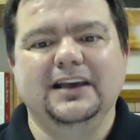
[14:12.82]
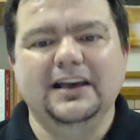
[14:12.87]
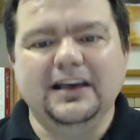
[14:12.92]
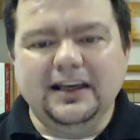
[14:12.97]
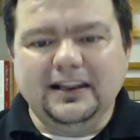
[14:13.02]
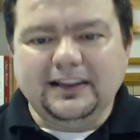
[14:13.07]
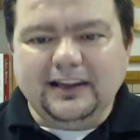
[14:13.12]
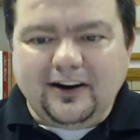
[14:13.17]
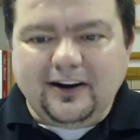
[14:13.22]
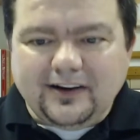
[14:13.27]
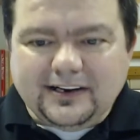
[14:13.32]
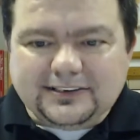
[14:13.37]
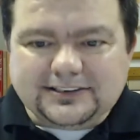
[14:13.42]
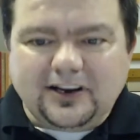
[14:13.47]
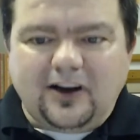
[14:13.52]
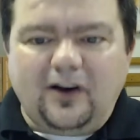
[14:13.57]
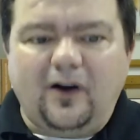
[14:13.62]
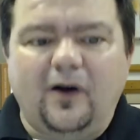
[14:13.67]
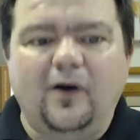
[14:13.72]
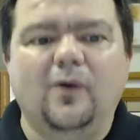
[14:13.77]
There is
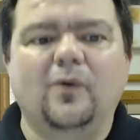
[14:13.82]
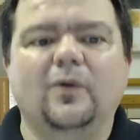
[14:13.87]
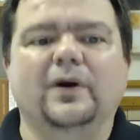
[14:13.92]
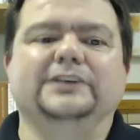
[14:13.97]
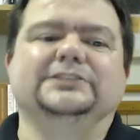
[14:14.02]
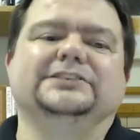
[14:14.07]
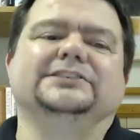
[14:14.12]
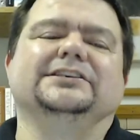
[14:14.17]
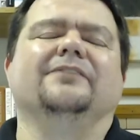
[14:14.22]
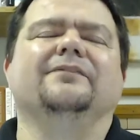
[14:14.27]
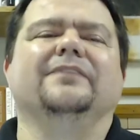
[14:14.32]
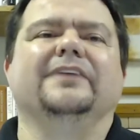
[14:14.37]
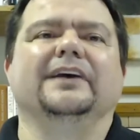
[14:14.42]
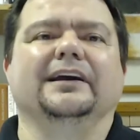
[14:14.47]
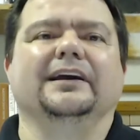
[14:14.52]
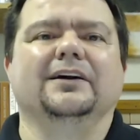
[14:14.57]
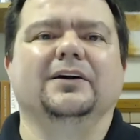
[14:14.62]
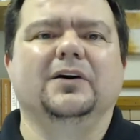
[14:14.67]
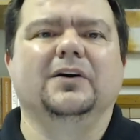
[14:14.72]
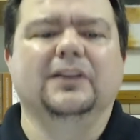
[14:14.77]
always
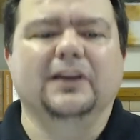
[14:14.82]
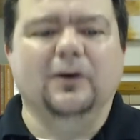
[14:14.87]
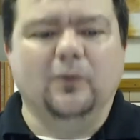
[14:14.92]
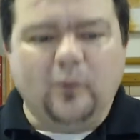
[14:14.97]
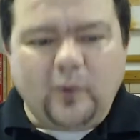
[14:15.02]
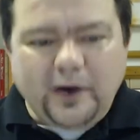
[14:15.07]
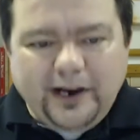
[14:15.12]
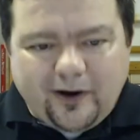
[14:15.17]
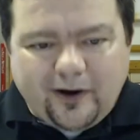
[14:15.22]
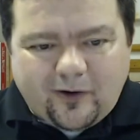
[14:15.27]
something that we